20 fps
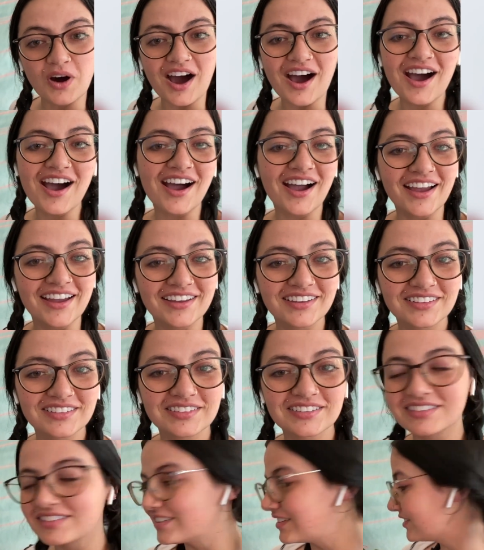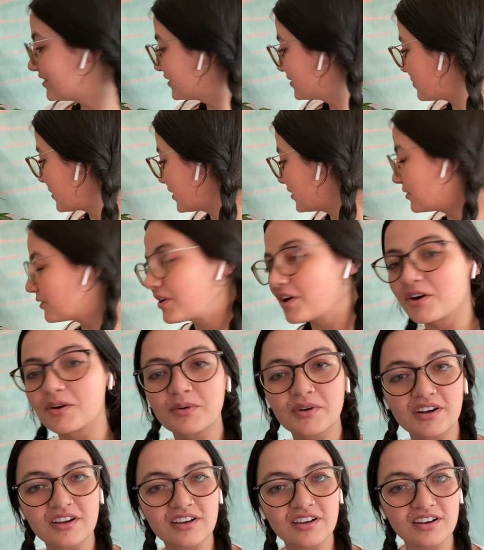eyes. This is my new
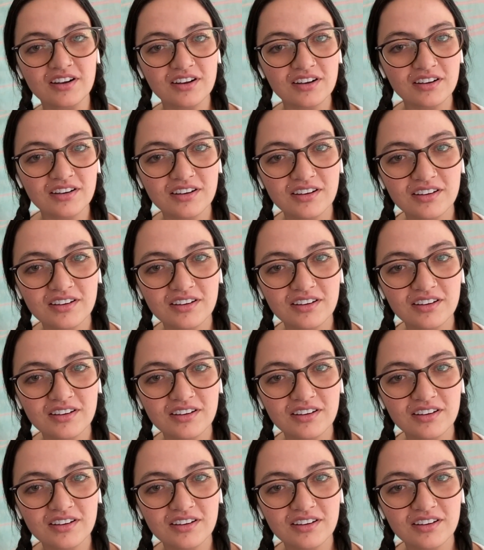coworker.